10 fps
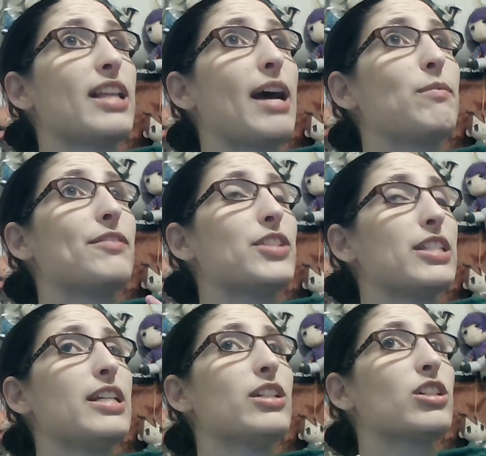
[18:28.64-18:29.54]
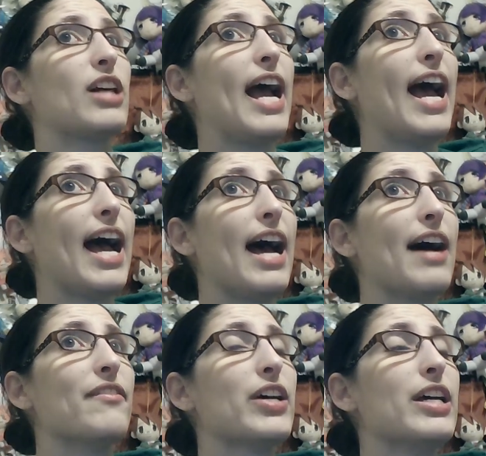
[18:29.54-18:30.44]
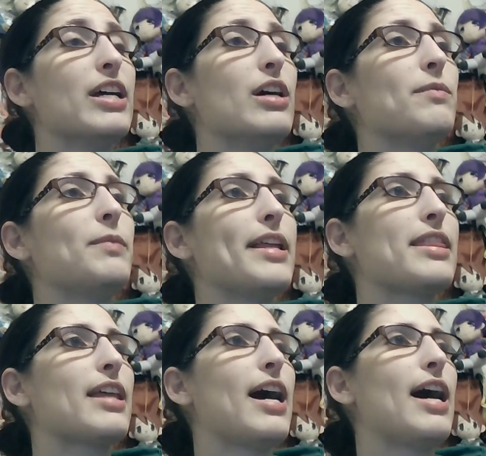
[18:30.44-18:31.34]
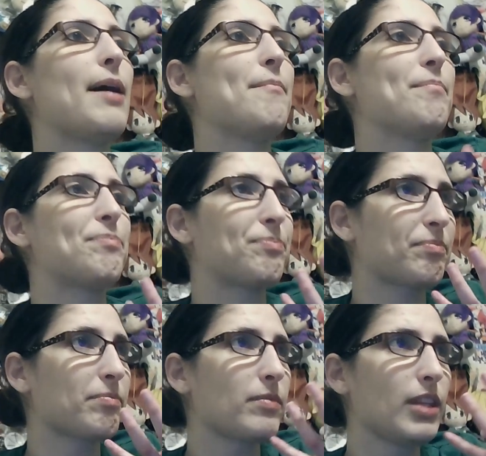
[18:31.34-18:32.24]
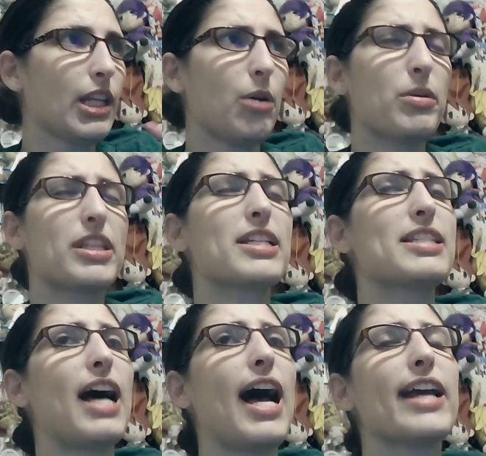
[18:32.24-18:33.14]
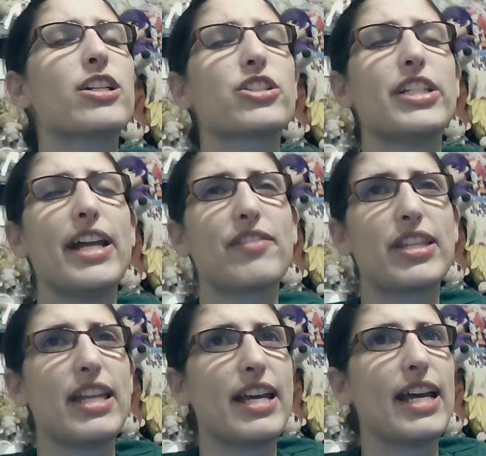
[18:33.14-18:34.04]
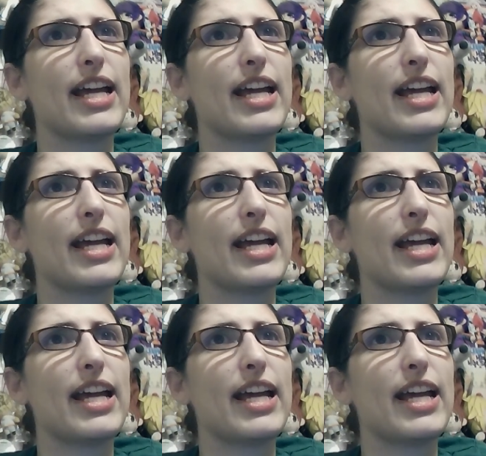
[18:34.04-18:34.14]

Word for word: that we've seen her have with the desires and everything.